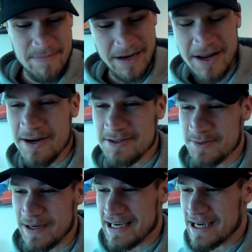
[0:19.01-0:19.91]
but last
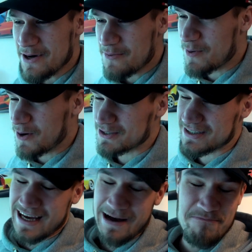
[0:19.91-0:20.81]
week
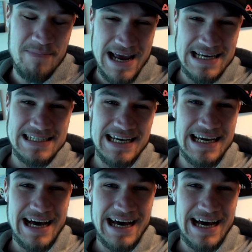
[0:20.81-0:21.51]
was amazing,